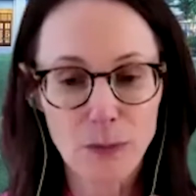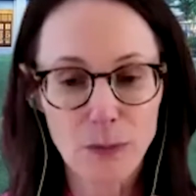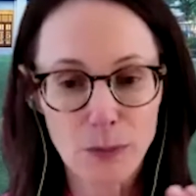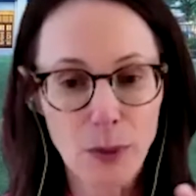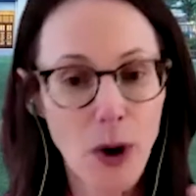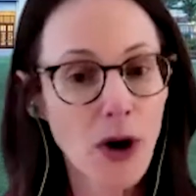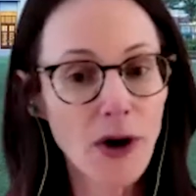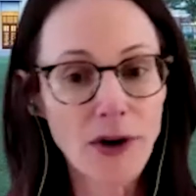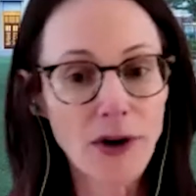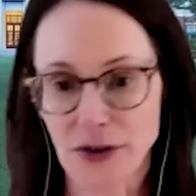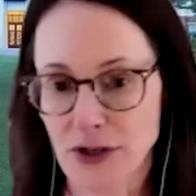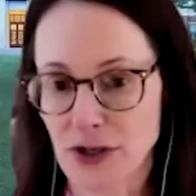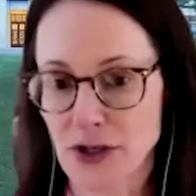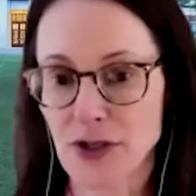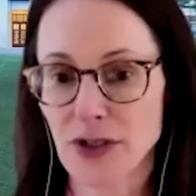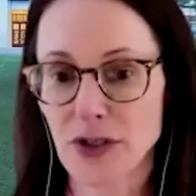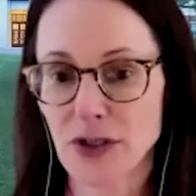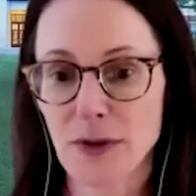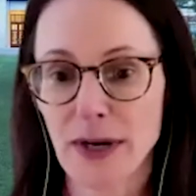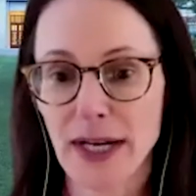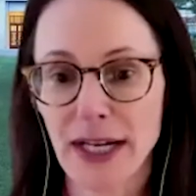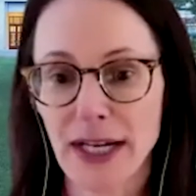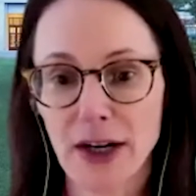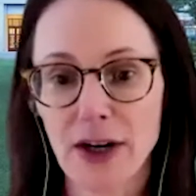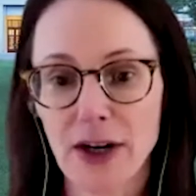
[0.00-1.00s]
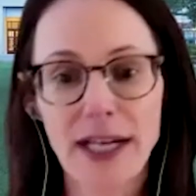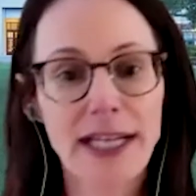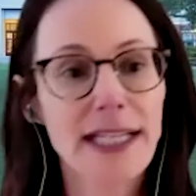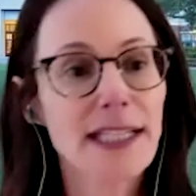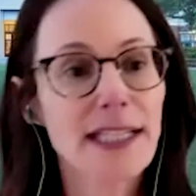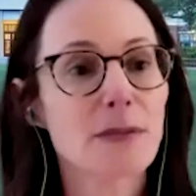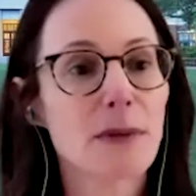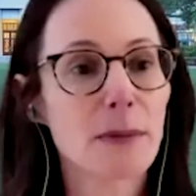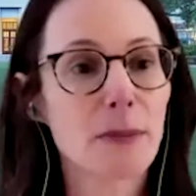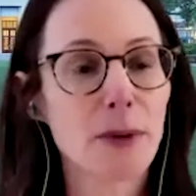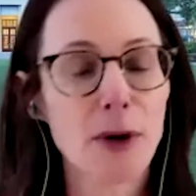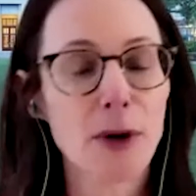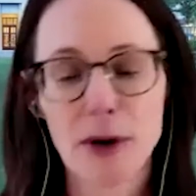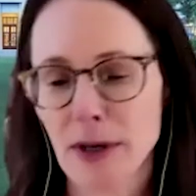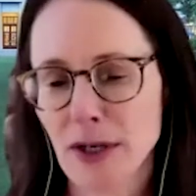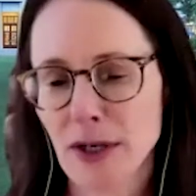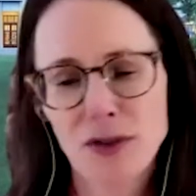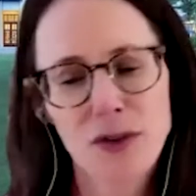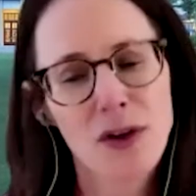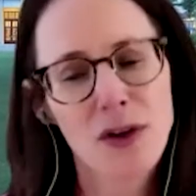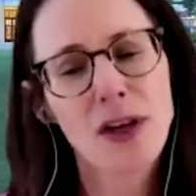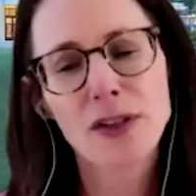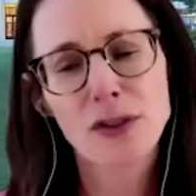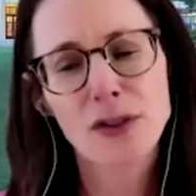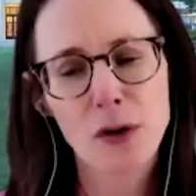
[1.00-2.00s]
partners, right, our intimate partners,
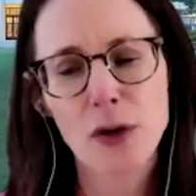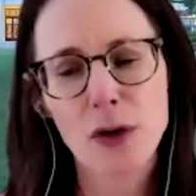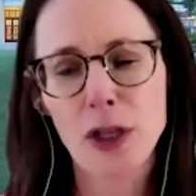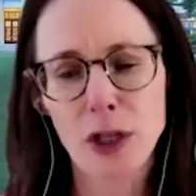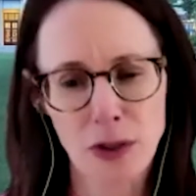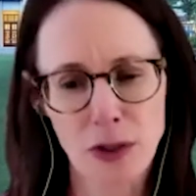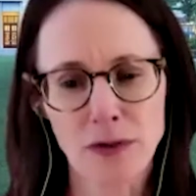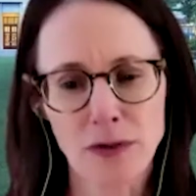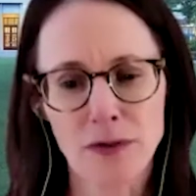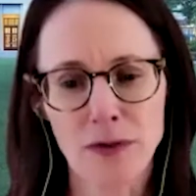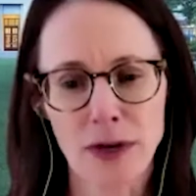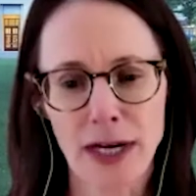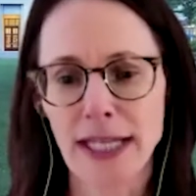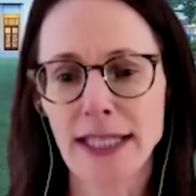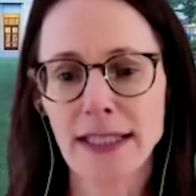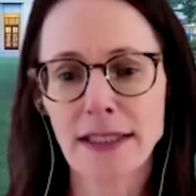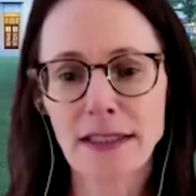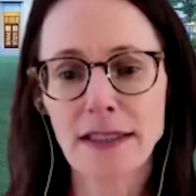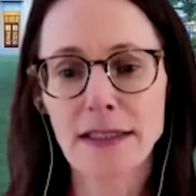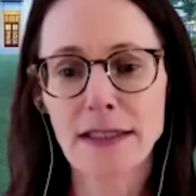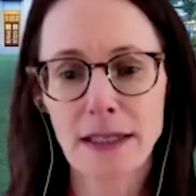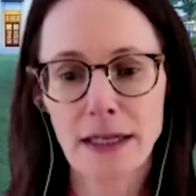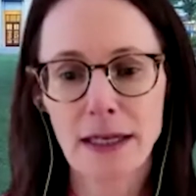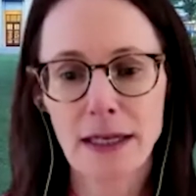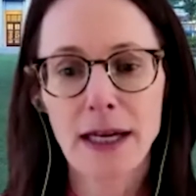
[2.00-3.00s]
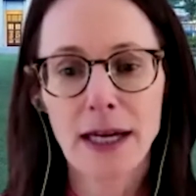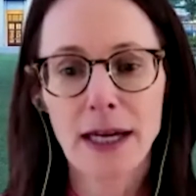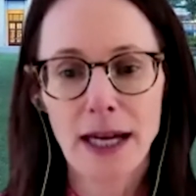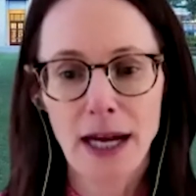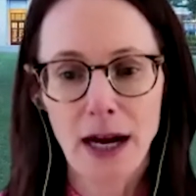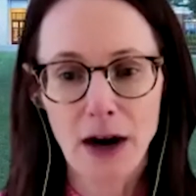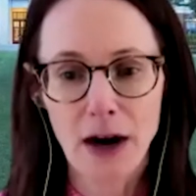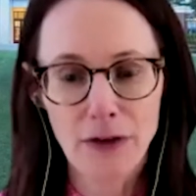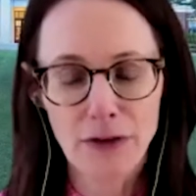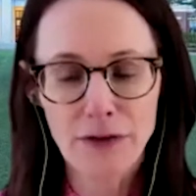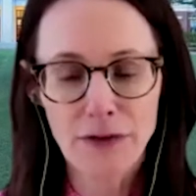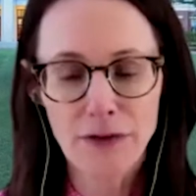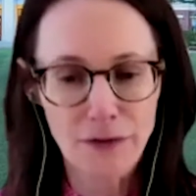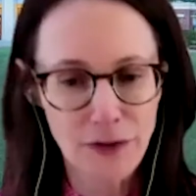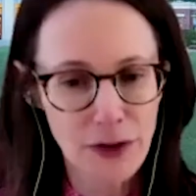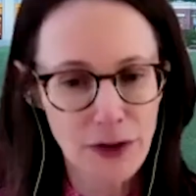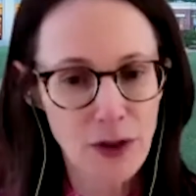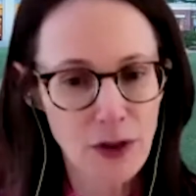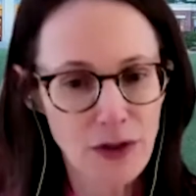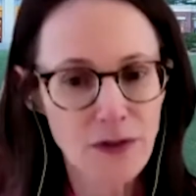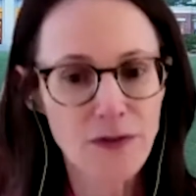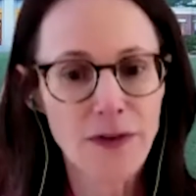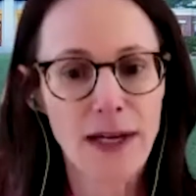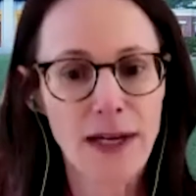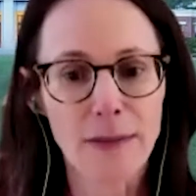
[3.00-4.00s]
also close friends, our
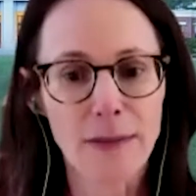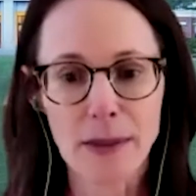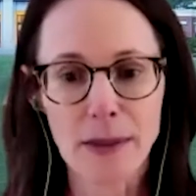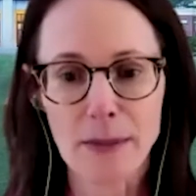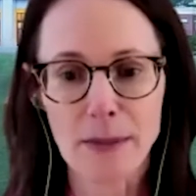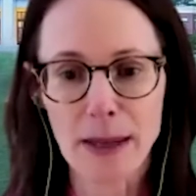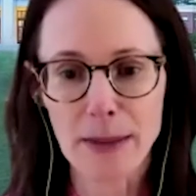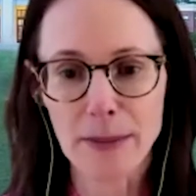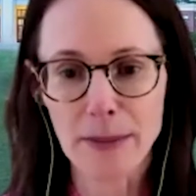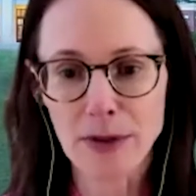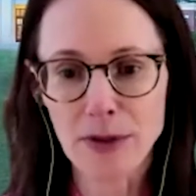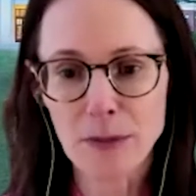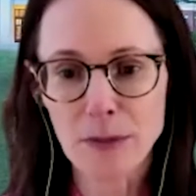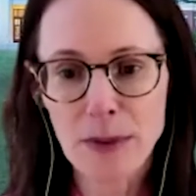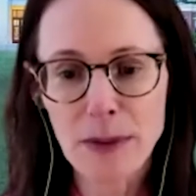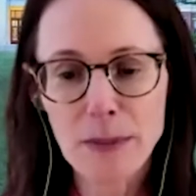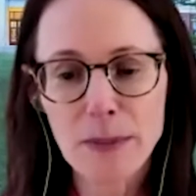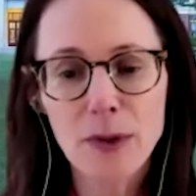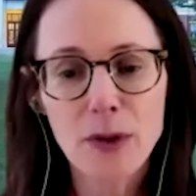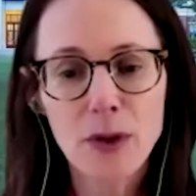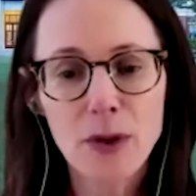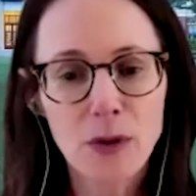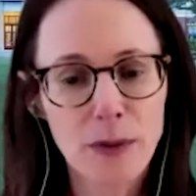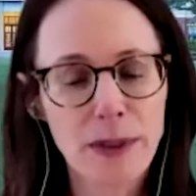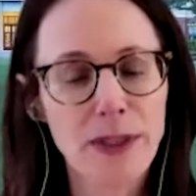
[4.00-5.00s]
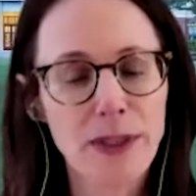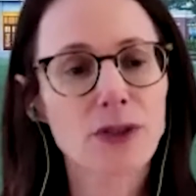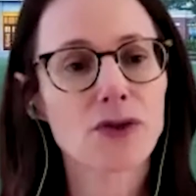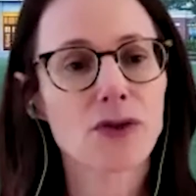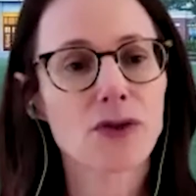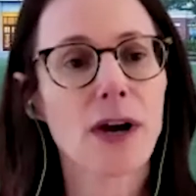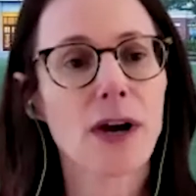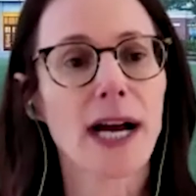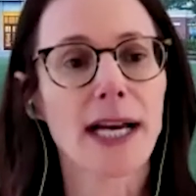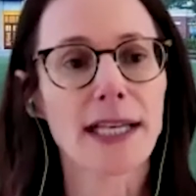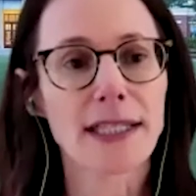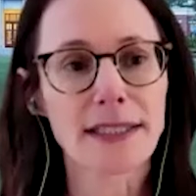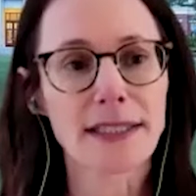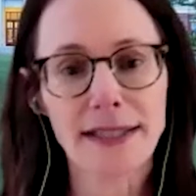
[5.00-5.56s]
close family members, people who we trust.